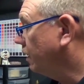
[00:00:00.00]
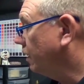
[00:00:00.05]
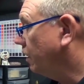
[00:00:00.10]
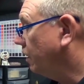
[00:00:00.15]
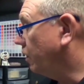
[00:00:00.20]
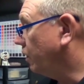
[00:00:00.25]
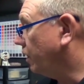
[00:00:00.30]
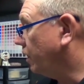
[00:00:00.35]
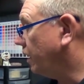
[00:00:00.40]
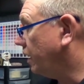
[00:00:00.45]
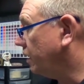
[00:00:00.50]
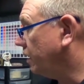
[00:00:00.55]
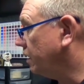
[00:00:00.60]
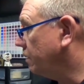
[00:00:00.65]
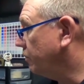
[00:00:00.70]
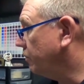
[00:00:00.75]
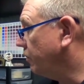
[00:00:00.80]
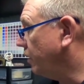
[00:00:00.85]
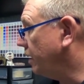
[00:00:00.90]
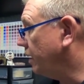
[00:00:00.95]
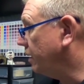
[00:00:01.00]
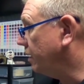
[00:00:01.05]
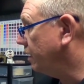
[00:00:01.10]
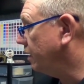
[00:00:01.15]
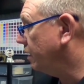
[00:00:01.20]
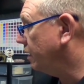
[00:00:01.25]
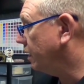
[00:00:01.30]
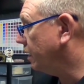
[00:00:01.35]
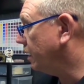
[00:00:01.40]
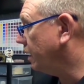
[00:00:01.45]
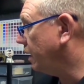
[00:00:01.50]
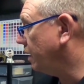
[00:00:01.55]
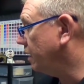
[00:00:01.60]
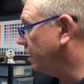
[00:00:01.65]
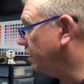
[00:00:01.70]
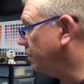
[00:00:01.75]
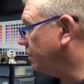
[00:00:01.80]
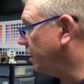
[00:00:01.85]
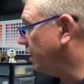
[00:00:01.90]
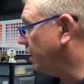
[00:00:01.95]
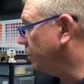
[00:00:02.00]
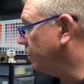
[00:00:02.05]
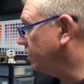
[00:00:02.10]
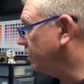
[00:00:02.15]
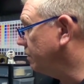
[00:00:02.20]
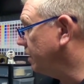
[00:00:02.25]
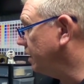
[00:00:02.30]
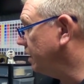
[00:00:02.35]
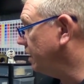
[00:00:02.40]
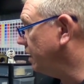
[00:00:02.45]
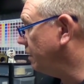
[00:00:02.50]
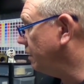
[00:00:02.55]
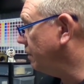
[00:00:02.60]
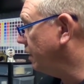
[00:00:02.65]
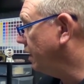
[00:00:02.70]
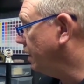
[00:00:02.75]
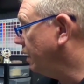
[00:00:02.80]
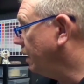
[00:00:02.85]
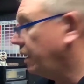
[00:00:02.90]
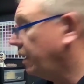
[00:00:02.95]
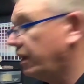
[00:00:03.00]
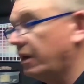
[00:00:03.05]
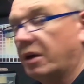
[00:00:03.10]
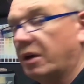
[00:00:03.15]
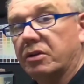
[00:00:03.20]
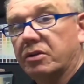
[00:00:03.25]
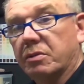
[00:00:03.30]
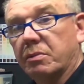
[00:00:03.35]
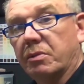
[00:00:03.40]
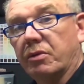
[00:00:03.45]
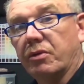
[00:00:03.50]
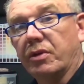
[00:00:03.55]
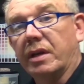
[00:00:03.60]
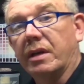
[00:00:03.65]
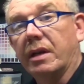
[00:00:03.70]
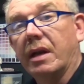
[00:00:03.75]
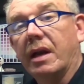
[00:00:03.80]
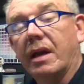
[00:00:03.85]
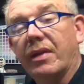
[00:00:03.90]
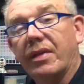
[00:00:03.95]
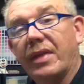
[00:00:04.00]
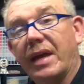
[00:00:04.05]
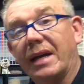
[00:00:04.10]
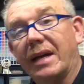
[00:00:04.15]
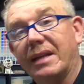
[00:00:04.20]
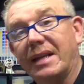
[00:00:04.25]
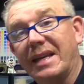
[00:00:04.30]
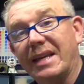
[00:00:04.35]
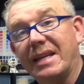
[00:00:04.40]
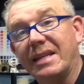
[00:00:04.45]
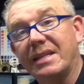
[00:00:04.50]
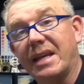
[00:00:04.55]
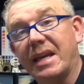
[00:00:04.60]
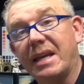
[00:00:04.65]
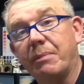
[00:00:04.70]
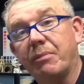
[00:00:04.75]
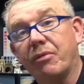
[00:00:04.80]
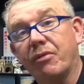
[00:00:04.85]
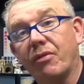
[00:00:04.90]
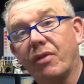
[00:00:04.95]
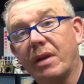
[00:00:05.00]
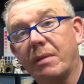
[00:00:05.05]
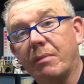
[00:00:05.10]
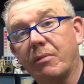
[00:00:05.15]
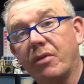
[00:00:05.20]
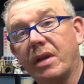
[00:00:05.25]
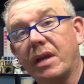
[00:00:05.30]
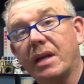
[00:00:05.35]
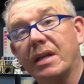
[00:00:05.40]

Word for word: or a cadmium red a cadmium yellow medium and an ultramarine that is a primary